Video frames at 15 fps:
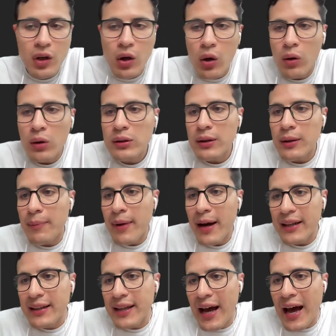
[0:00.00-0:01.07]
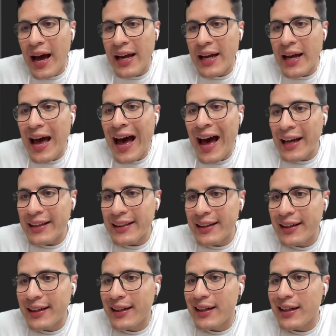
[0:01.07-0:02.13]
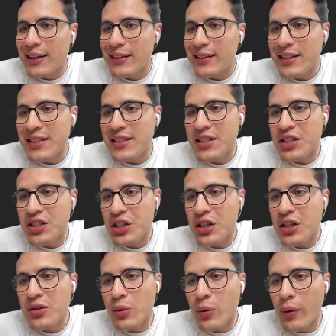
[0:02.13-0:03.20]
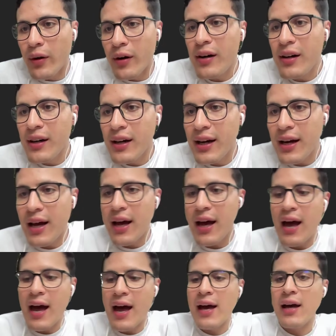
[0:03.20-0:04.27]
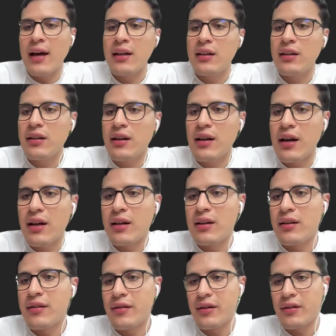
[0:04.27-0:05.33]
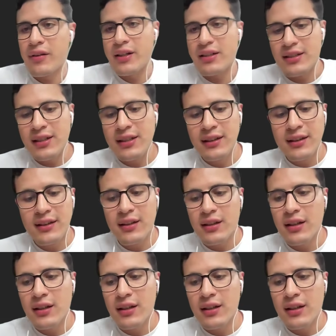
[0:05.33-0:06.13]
code, but I add this chi-square and raise it.